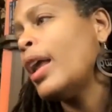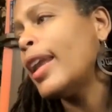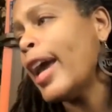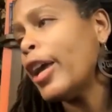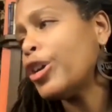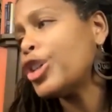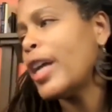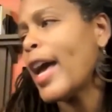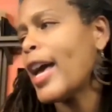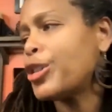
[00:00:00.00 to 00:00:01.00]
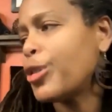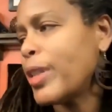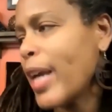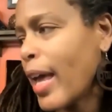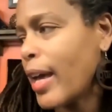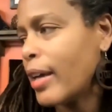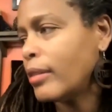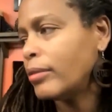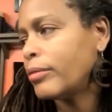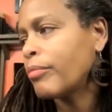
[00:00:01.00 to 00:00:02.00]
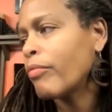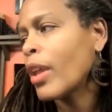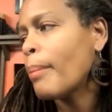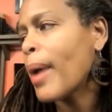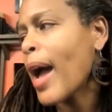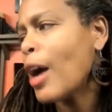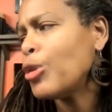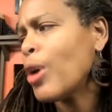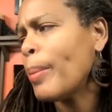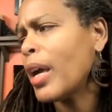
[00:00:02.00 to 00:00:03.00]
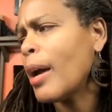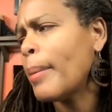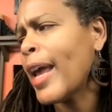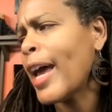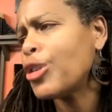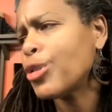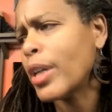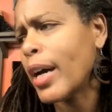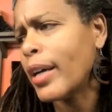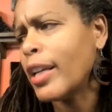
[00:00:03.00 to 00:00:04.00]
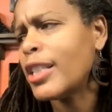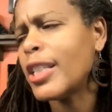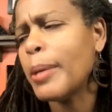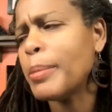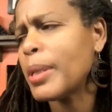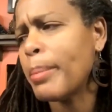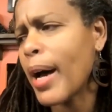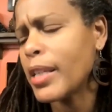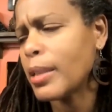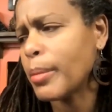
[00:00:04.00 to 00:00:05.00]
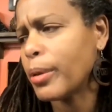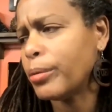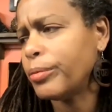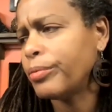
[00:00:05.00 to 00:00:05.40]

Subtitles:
Later, she asked her dad, "But how do I become an astronaut? It seems impossible."